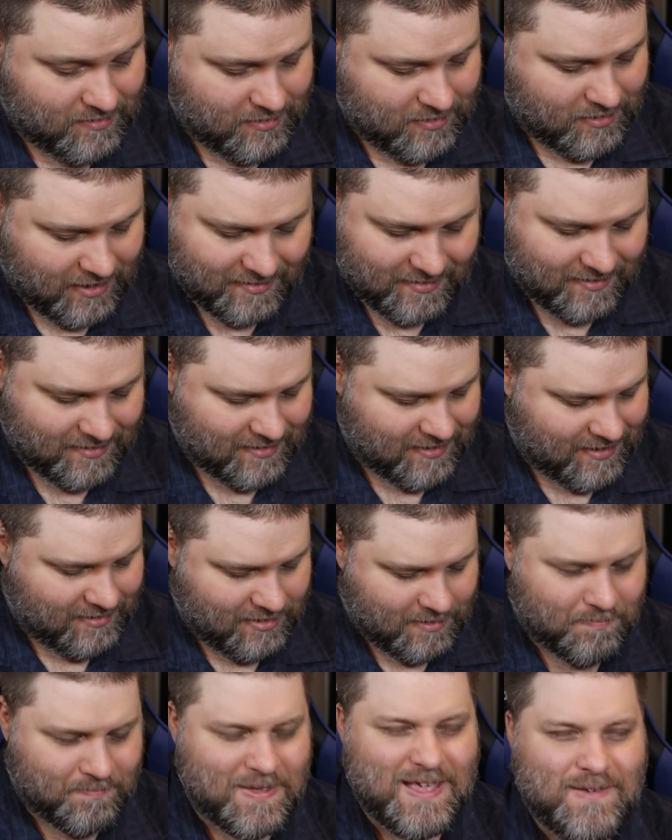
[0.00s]
because it's
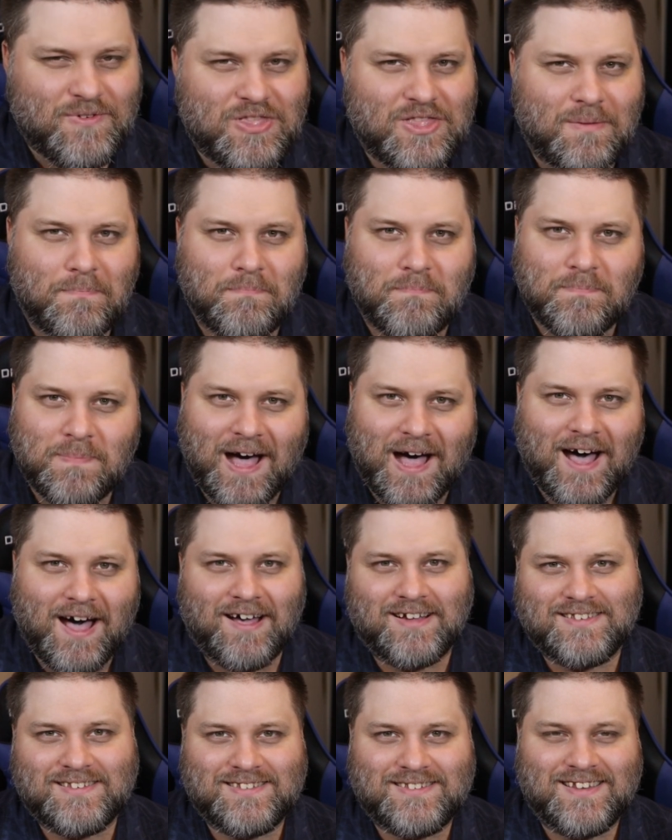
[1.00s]
even the
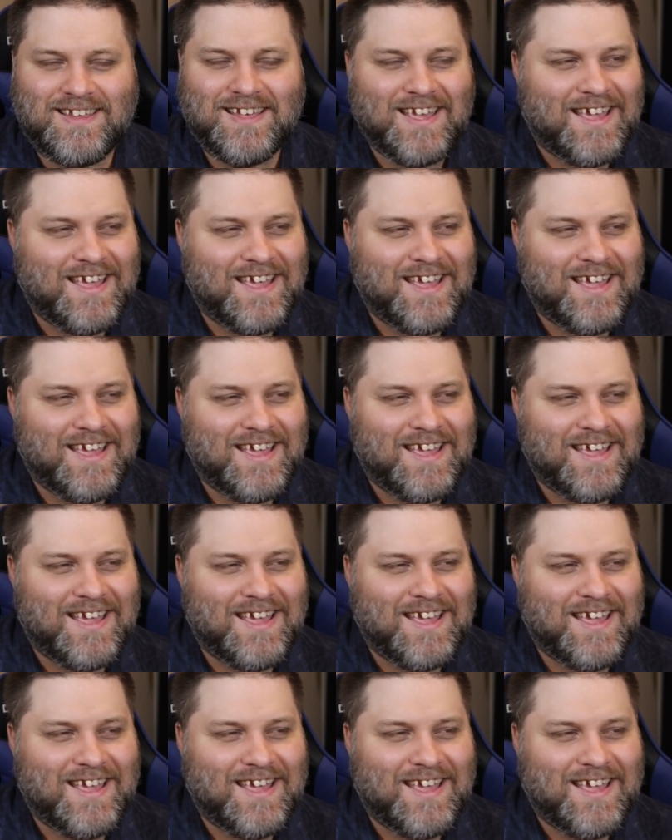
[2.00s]
box,